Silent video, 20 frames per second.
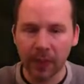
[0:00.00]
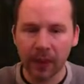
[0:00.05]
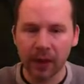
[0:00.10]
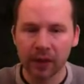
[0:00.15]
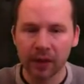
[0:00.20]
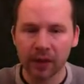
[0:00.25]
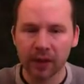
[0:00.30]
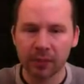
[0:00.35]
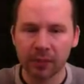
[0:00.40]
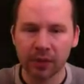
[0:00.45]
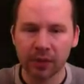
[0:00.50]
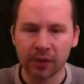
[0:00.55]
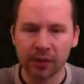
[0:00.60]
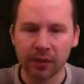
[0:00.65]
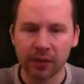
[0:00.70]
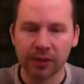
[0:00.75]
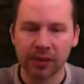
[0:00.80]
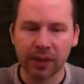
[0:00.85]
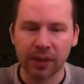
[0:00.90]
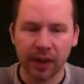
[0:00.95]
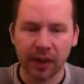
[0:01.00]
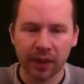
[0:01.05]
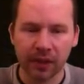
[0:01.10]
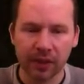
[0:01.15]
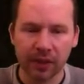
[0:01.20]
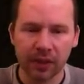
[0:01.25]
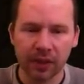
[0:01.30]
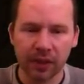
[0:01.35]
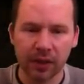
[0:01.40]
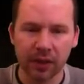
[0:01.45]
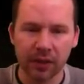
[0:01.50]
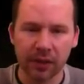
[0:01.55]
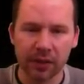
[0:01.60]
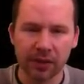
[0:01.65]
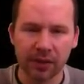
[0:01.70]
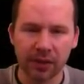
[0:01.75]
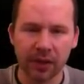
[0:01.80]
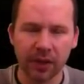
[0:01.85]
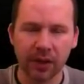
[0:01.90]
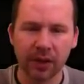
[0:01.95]
Let's put some stairs in here and so
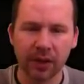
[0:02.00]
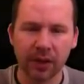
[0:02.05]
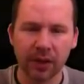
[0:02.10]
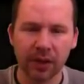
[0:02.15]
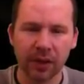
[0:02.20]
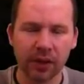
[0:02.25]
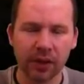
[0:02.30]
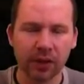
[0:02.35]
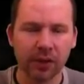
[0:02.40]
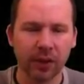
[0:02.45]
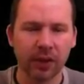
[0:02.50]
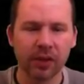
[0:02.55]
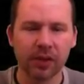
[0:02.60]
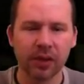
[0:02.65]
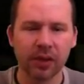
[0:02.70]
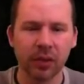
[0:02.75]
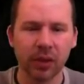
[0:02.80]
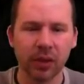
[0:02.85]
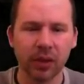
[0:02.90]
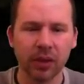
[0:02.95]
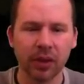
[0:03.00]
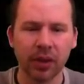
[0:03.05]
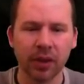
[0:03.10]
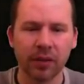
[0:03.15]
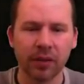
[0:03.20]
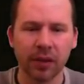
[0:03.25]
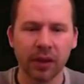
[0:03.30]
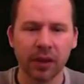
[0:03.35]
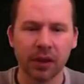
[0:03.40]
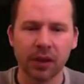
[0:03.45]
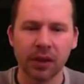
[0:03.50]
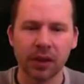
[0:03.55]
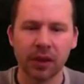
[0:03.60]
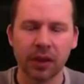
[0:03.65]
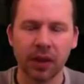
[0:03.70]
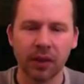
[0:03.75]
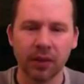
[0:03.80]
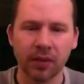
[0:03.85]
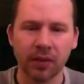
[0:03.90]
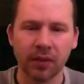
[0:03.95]
on. I tried some early, I think,
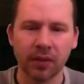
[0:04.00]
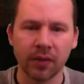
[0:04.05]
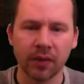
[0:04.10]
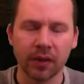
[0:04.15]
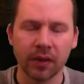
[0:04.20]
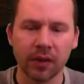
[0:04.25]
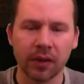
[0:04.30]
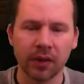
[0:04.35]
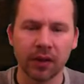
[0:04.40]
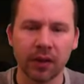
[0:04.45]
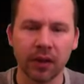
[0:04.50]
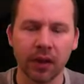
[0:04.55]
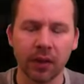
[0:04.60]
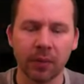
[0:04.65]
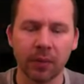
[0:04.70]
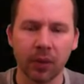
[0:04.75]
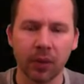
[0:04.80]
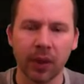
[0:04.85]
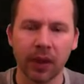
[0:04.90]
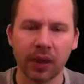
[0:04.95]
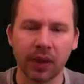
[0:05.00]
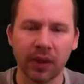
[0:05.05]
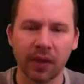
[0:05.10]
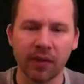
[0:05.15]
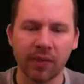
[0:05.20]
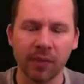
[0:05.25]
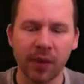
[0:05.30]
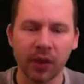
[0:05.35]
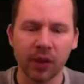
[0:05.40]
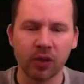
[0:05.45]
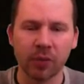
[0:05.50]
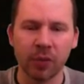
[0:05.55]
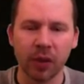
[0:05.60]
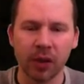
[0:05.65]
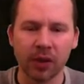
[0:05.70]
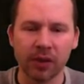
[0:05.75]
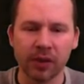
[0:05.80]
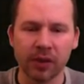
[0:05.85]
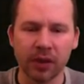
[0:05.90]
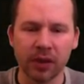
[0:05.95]
Quake deathmatch
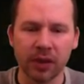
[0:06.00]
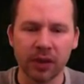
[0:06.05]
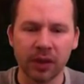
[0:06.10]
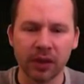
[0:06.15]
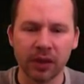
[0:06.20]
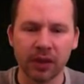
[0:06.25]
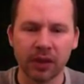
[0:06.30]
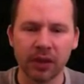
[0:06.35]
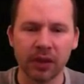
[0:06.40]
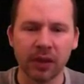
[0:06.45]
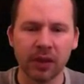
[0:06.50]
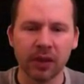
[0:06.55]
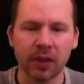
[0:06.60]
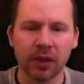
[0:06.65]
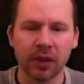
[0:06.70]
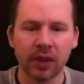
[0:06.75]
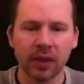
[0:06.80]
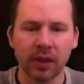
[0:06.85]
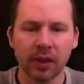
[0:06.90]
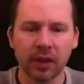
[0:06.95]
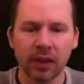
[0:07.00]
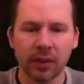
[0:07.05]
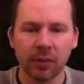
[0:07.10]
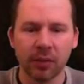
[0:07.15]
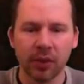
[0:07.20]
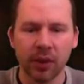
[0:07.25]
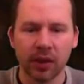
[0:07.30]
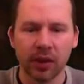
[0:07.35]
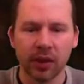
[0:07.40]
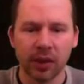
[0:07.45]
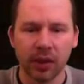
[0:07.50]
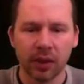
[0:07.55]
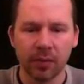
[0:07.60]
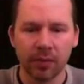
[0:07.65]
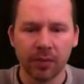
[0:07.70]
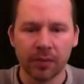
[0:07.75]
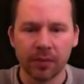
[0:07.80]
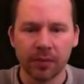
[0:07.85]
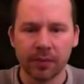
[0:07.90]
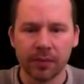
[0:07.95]
bots in here. But
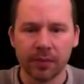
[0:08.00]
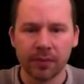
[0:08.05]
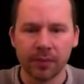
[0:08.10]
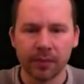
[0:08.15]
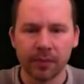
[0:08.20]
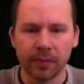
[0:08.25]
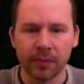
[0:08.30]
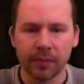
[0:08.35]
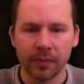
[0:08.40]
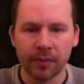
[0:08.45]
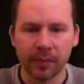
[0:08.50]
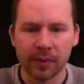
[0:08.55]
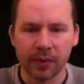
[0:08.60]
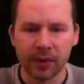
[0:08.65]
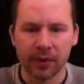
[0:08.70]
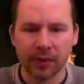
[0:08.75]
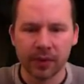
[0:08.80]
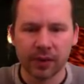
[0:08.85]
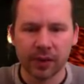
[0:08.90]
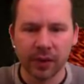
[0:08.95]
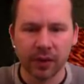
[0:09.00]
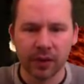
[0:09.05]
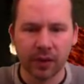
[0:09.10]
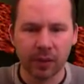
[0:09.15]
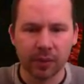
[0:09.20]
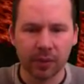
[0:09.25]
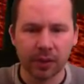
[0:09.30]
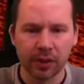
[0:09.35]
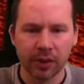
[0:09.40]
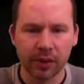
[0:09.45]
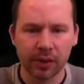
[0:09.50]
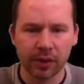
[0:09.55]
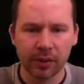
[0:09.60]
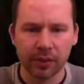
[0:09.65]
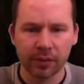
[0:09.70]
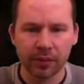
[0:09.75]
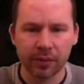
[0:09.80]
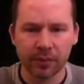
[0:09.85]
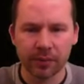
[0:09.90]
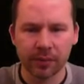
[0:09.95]
so as you go up here,
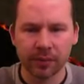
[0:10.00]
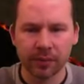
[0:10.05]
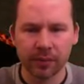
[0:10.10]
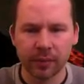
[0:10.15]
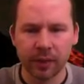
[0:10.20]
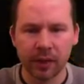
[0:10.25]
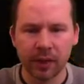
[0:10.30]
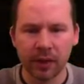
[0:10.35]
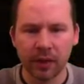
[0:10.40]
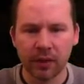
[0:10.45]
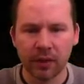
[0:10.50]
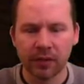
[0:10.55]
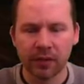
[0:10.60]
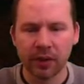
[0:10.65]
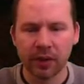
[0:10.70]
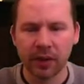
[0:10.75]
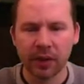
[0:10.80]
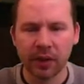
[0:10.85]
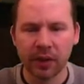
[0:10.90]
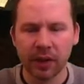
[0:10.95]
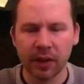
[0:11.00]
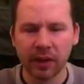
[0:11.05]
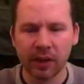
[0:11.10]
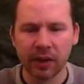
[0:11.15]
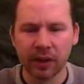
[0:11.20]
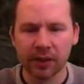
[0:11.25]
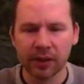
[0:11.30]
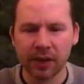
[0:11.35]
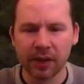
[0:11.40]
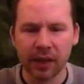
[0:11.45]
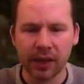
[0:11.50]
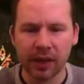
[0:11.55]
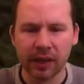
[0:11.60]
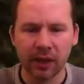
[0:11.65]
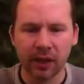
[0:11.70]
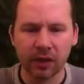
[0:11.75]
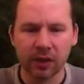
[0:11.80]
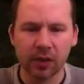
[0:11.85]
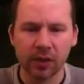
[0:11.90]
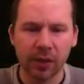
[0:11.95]
figuring out exactly how
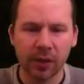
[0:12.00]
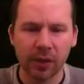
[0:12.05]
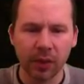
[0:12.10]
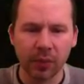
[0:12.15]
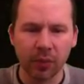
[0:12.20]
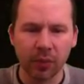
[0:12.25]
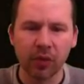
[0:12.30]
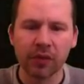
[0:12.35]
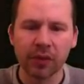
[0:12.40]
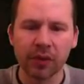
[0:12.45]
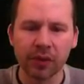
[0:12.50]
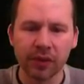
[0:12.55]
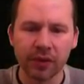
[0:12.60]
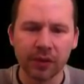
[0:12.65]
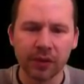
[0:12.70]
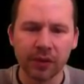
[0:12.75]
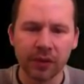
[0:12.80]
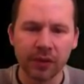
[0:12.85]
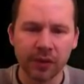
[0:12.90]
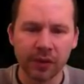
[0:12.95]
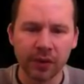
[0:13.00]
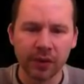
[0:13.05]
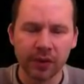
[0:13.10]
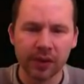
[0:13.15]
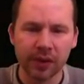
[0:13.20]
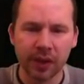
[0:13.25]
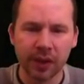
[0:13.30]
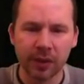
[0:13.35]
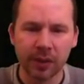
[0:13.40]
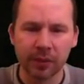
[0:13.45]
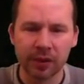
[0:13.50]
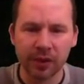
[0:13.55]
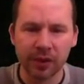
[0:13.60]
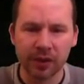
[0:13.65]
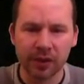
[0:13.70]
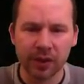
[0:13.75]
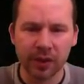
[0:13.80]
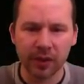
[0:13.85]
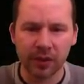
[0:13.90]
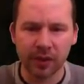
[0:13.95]
to make movers for the first time, so as
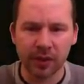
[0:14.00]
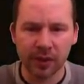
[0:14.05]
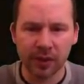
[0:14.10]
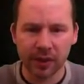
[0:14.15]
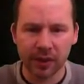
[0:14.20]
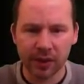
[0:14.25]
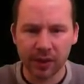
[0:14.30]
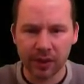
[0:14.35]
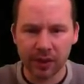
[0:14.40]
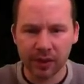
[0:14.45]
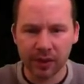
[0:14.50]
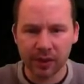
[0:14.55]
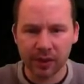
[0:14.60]
you're going in here,